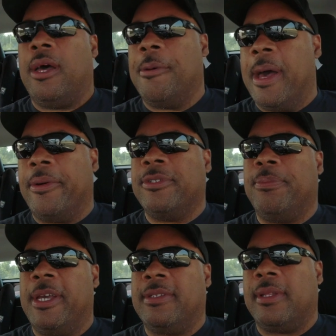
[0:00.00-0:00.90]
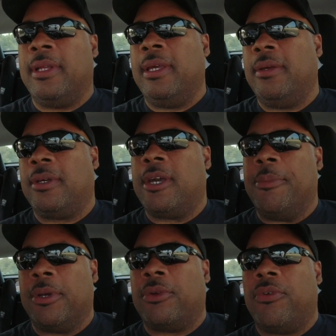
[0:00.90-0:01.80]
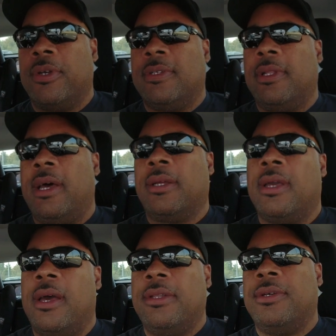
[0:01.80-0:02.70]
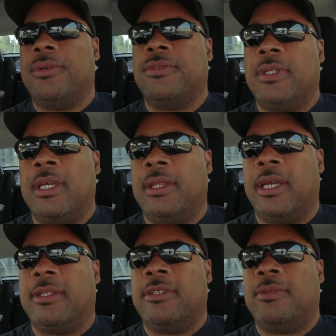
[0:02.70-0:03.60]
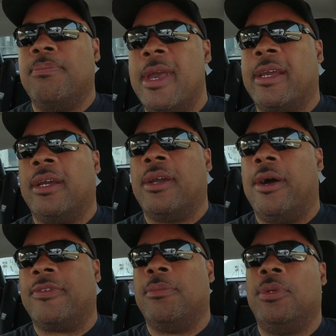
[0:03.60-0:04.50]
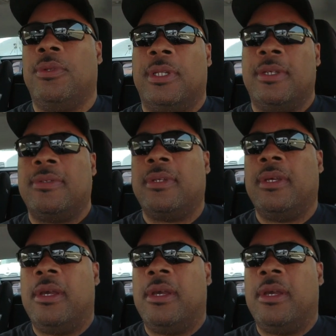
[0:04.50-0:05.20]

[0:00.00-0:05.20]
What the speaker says: I was basically coming across a lot of condos in like these mega golf communities,